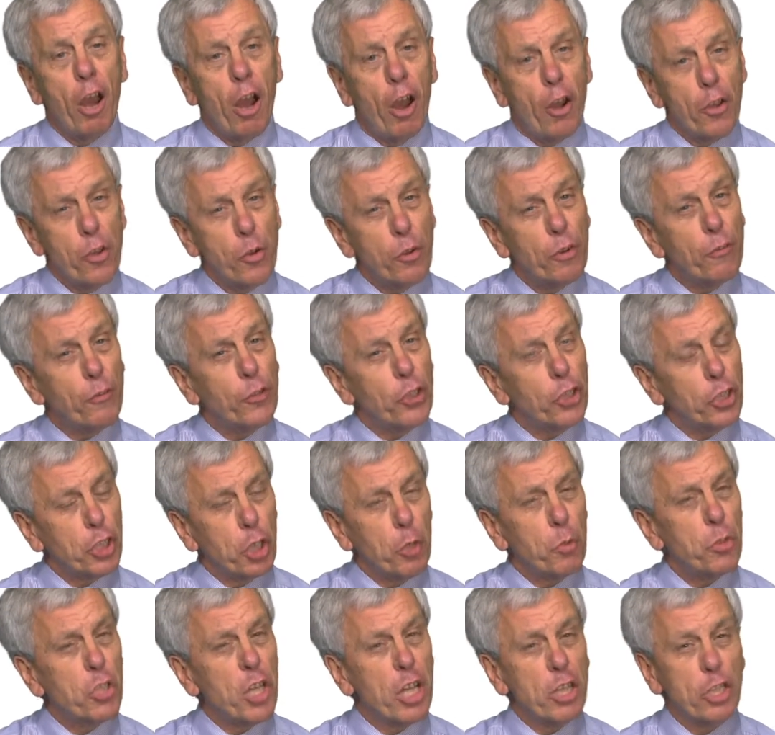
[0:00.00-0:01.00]
a
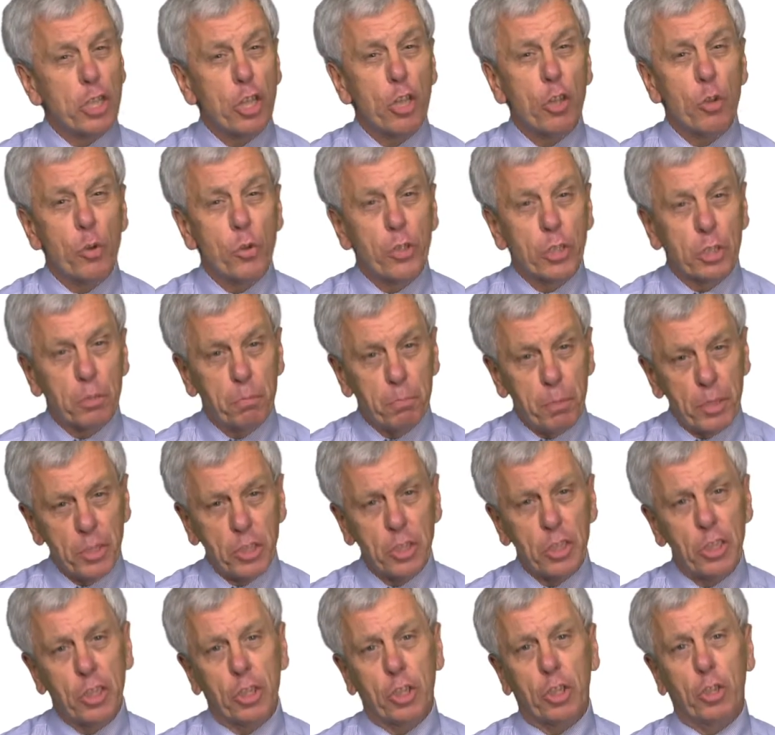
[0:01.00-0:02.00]
university which actually through its
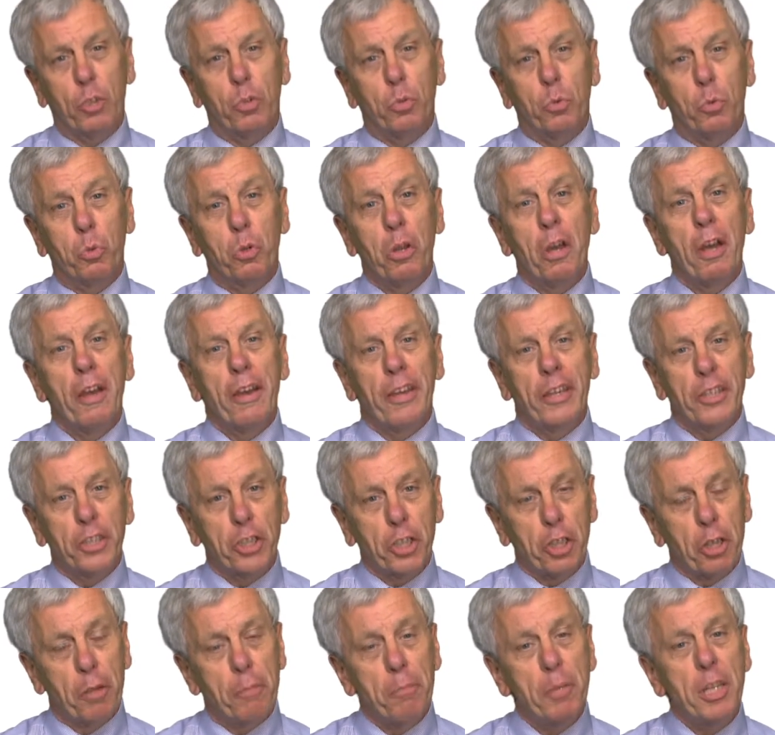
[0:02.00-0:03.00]
business school is
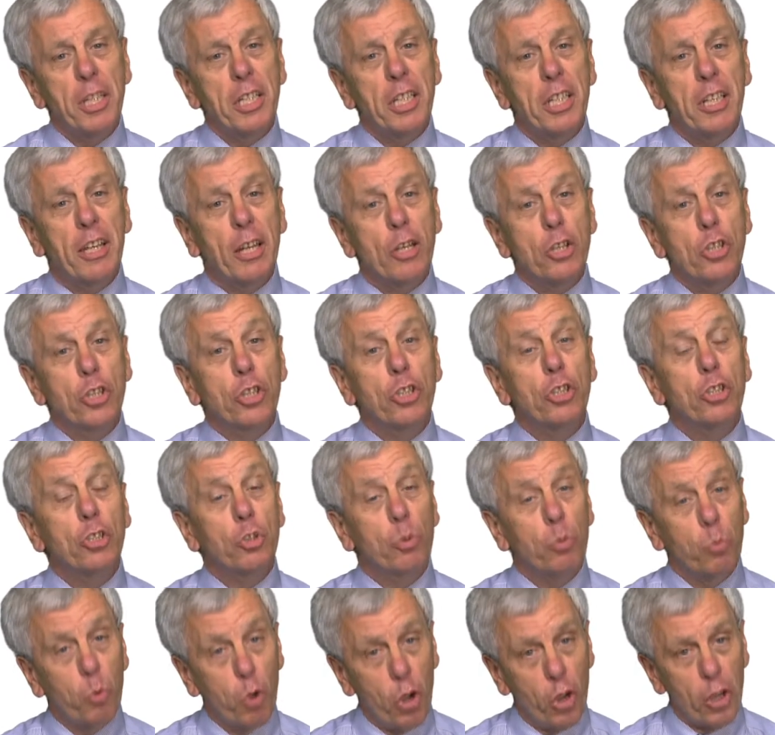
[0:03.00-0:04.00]
committed actually
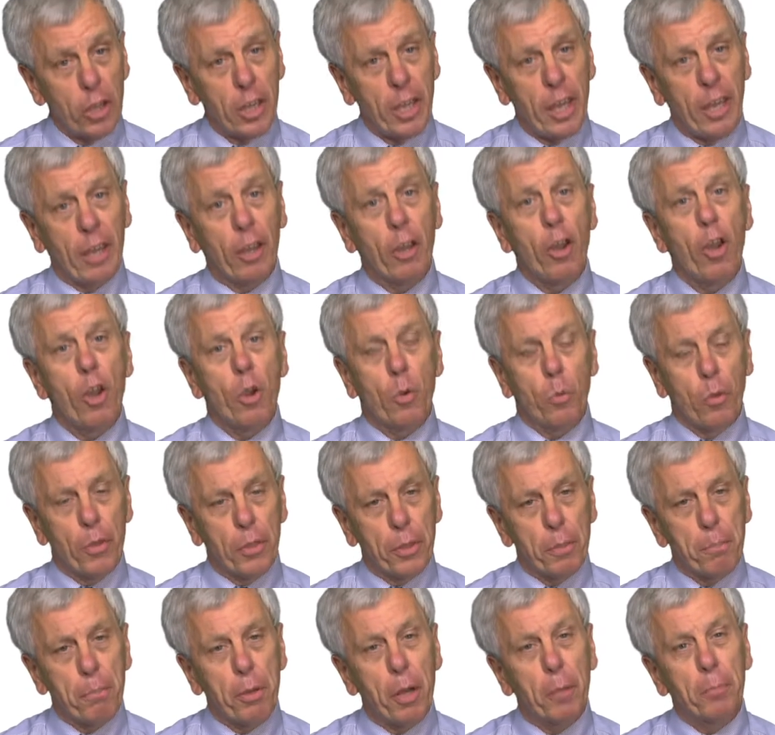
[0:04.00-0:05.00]
to working with
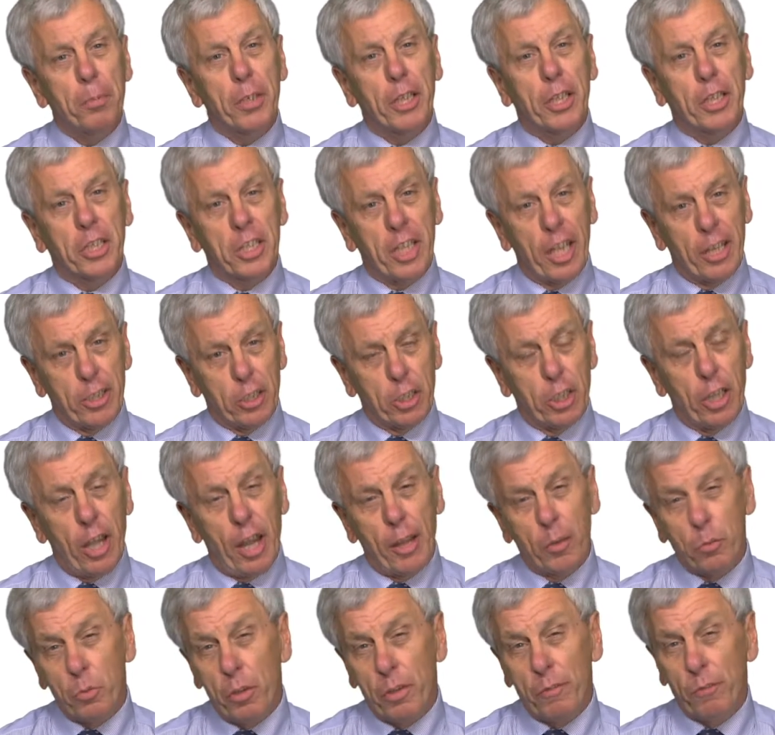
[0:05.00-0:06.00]
the public sector
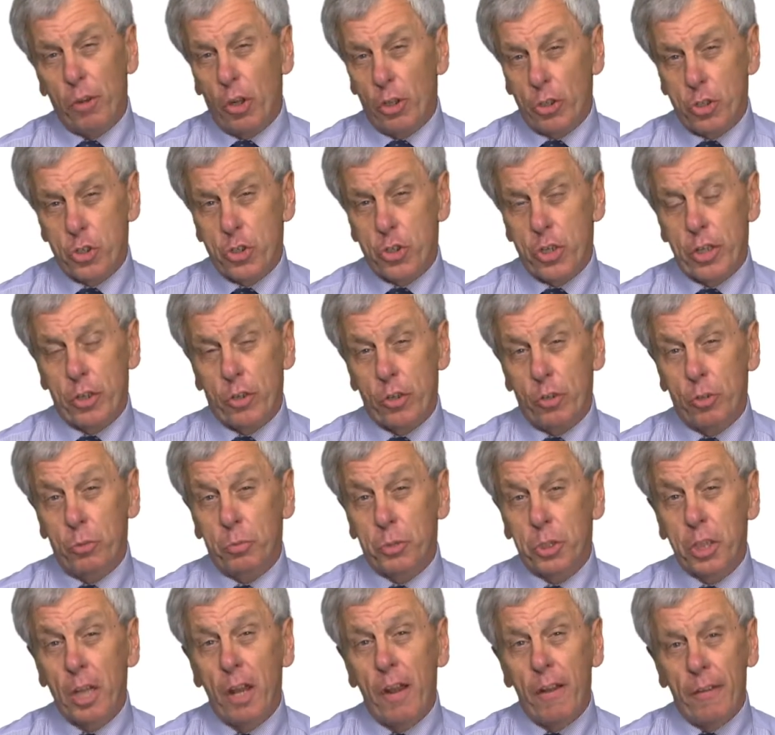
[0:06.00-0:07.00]
and with voluntary
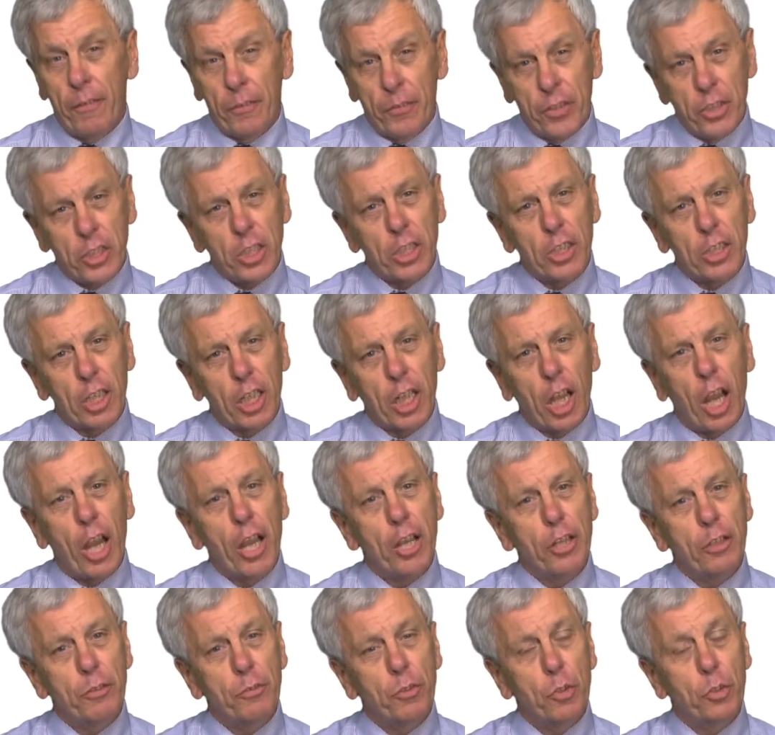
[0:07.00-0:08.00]
groups. This is the
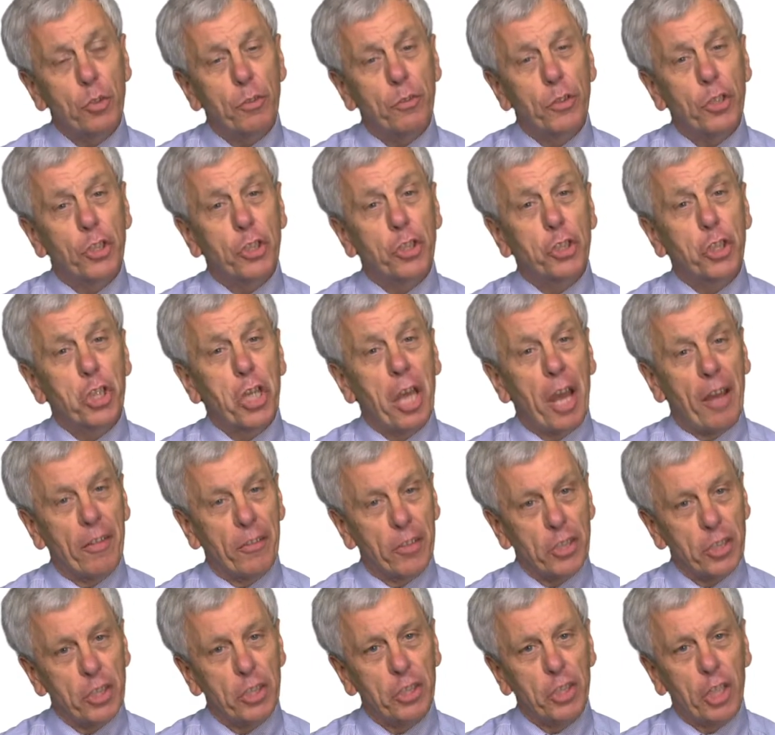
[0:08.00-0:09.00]
kind of university
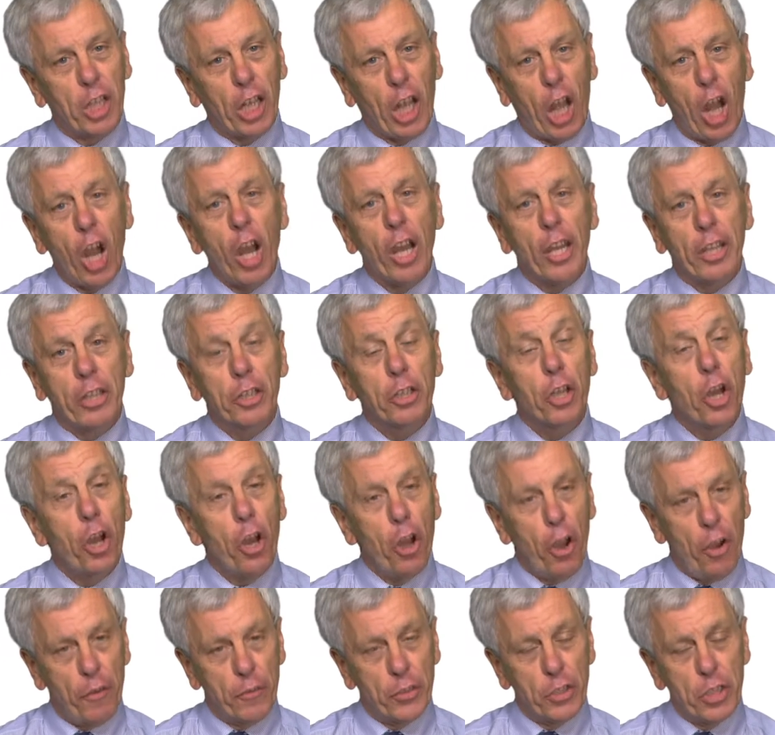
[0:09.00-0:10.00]
and this is the kind
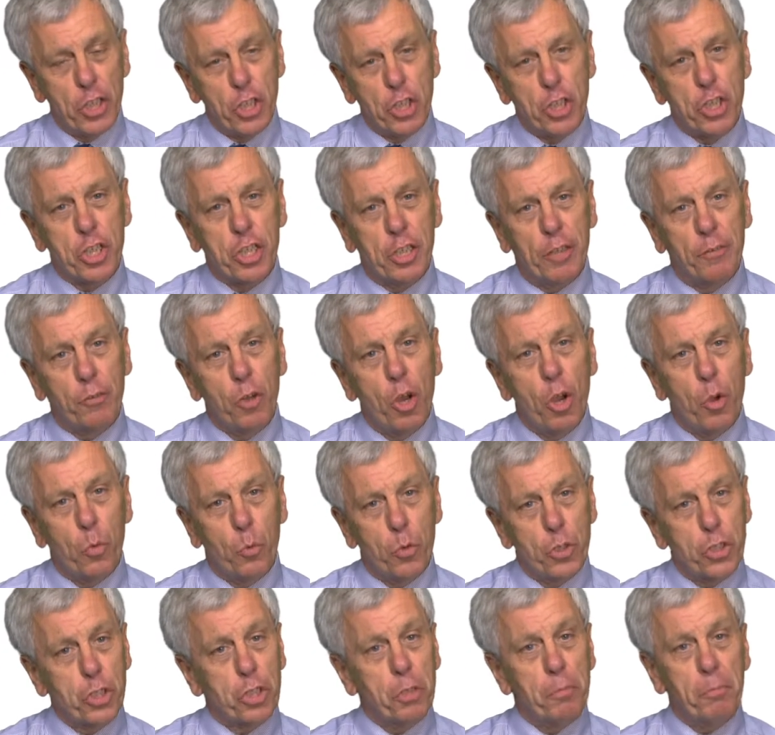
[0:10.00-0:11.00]
of initiative
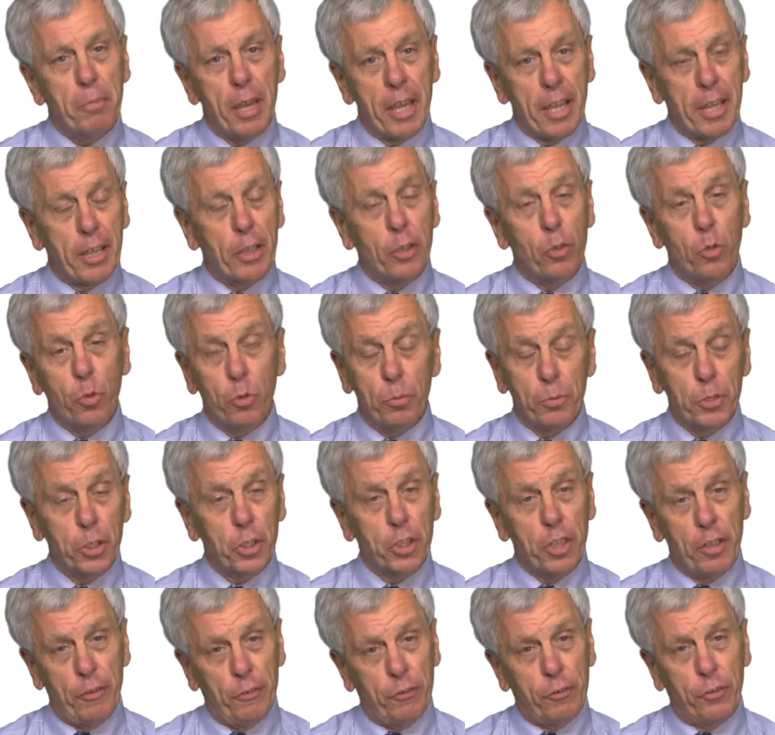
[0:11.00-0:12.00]
which can make enormous
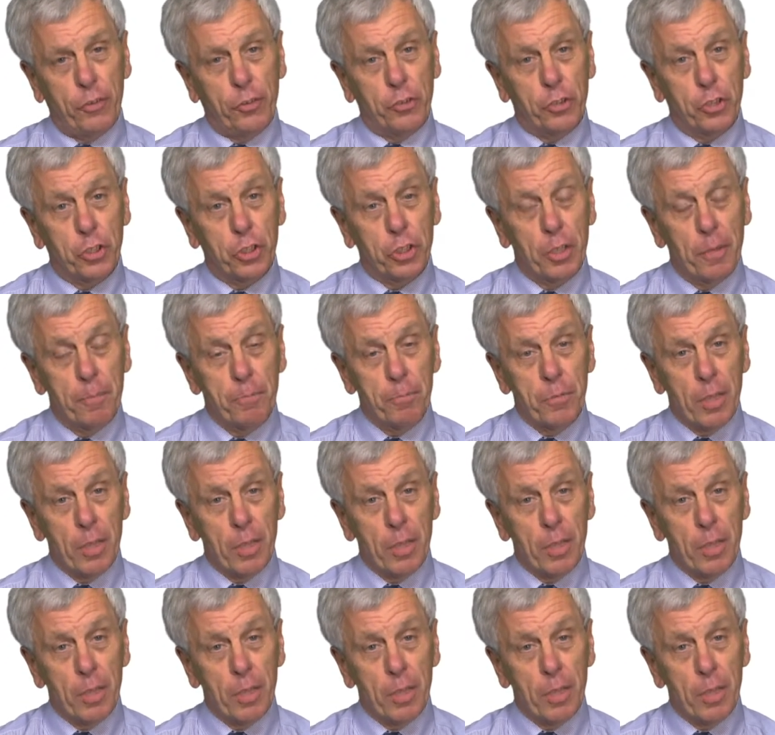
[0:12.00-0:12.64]
difference.